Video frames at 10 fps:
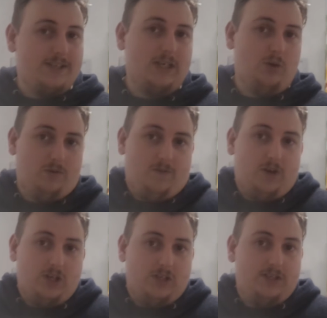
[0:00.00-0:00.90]
solar
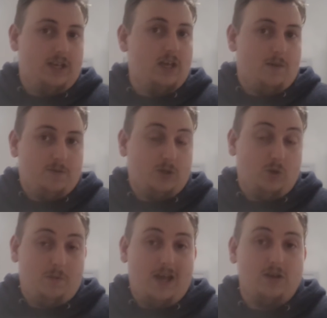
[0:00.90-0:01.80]
efficiency,
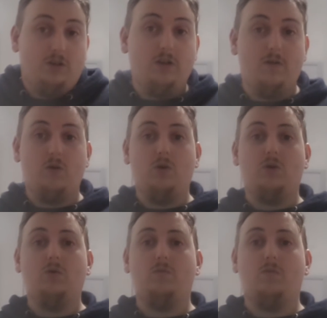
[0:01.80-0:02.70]
solar panel,
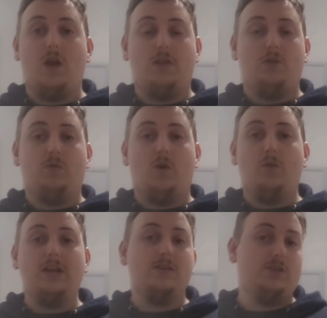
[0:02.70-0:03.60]
or a
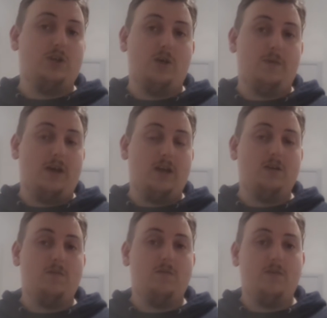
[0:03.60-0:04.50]
wind
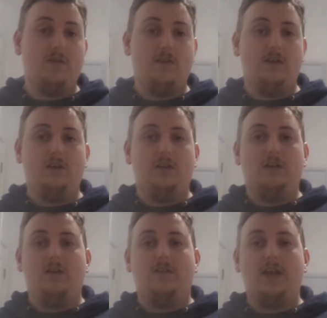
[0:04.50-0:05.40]
turbine
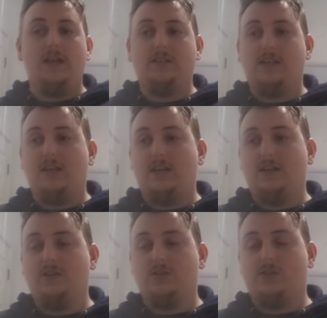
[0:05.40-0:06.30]
that
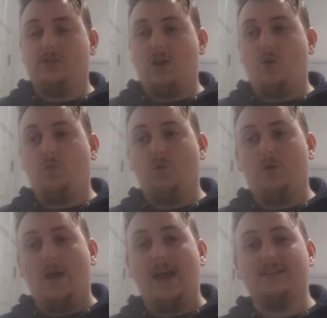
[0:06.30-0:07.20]
is,
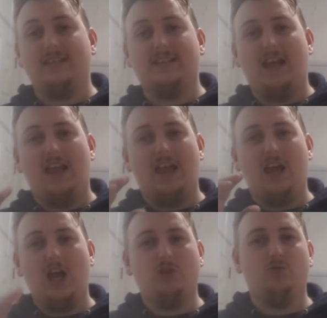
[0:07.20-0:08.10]
as it's
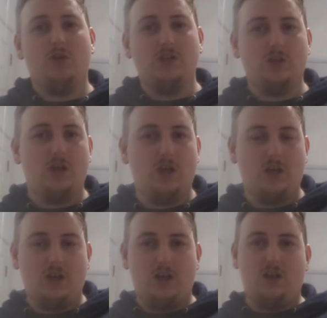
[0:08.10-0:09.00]
100
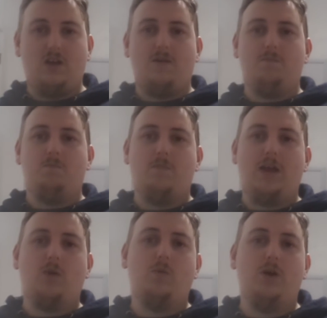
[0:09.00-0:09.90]

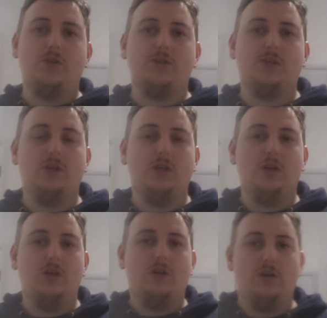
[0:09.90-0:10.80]
megawatts,
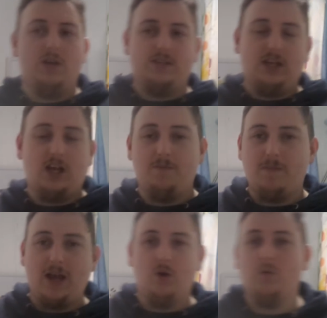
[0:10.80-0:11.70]
it's like a
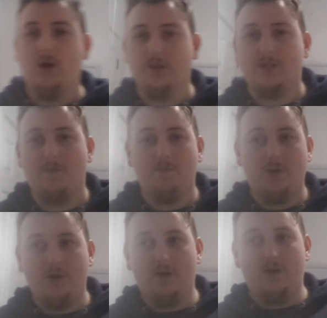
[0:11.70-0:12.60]
megawatt
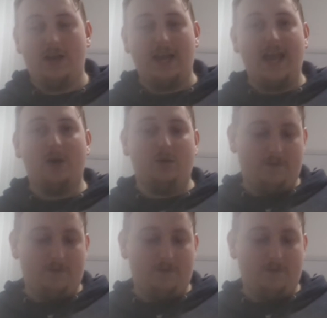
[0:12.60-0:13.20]
per an hour